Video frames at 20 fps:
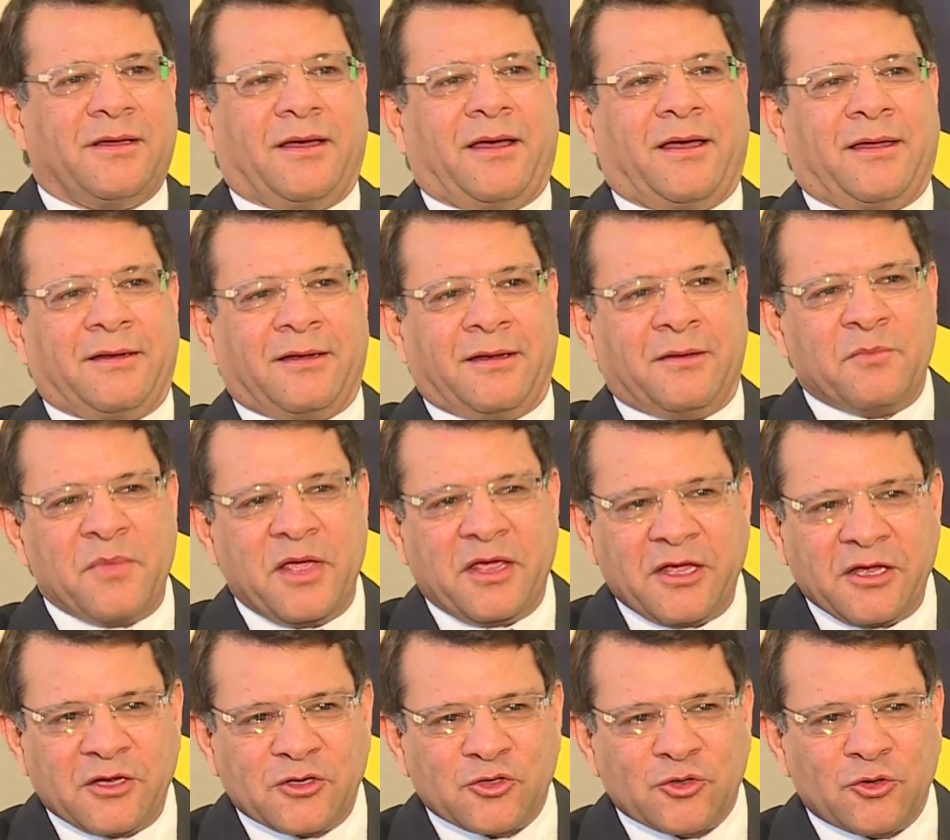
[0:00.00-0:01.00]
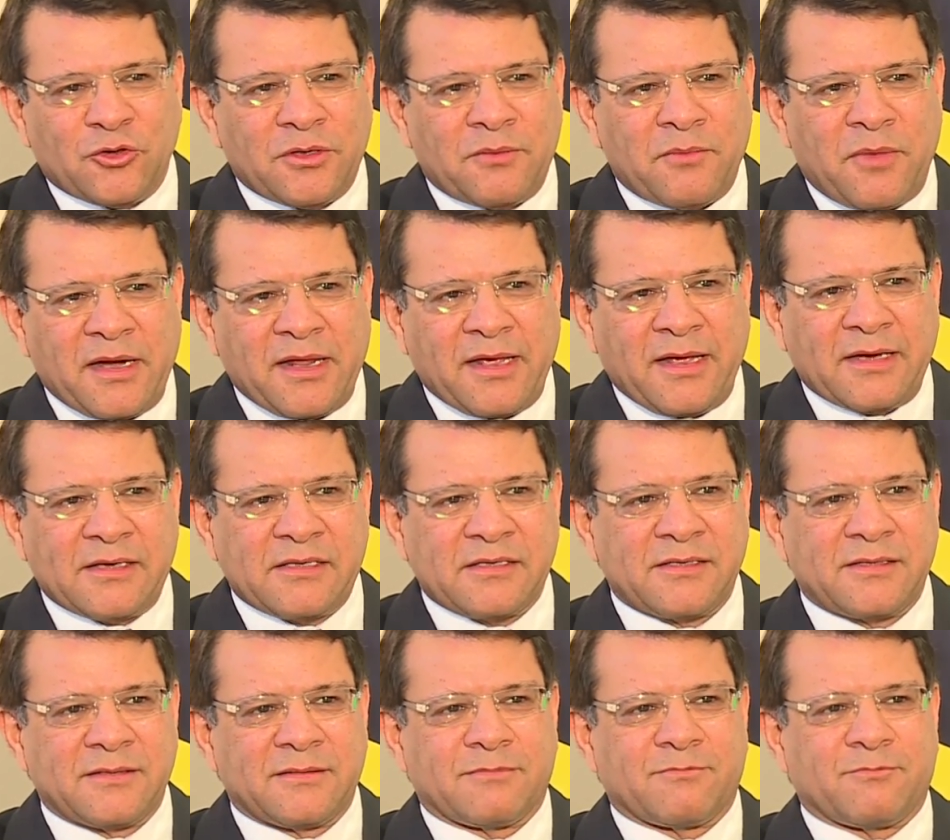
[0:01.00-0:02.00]
and making sure the money
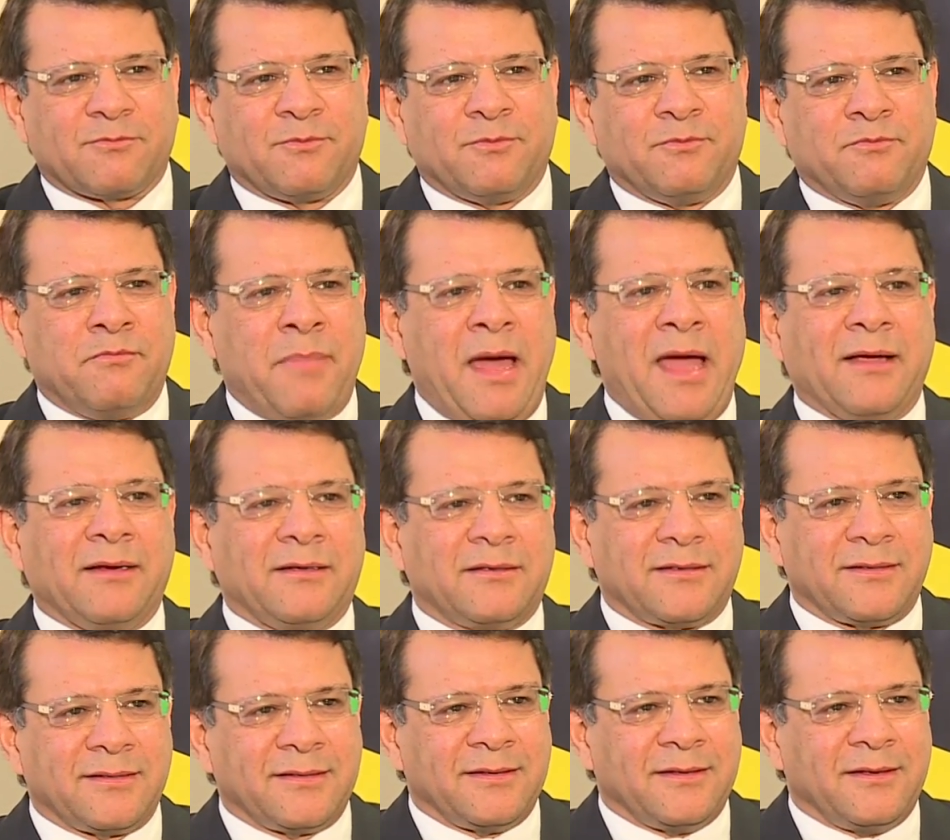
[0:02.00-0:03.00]
gets banked,